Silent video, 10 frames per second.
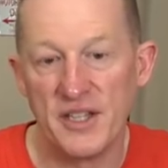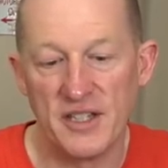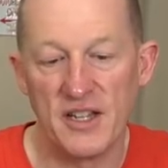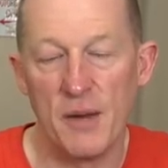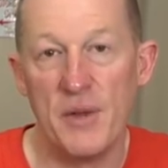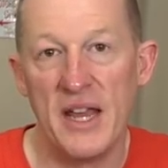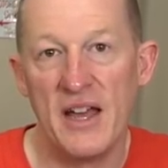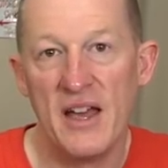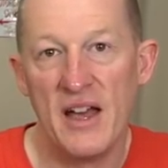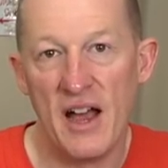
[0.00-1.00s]
This is going to
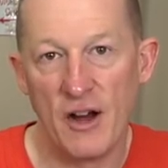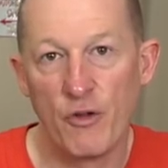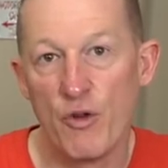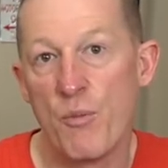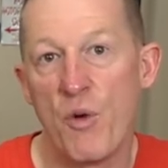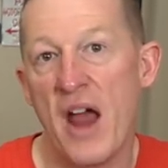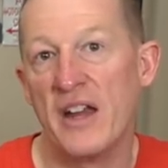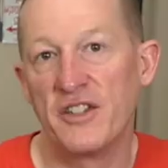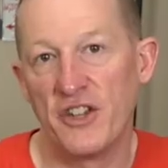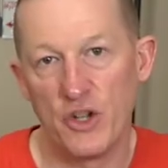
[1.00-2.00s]
be a group
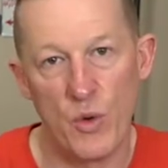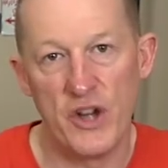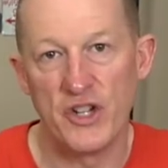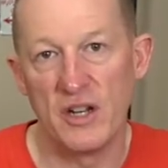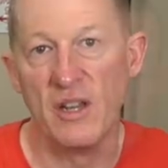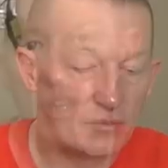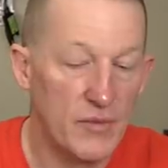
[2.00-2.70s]
riding situation.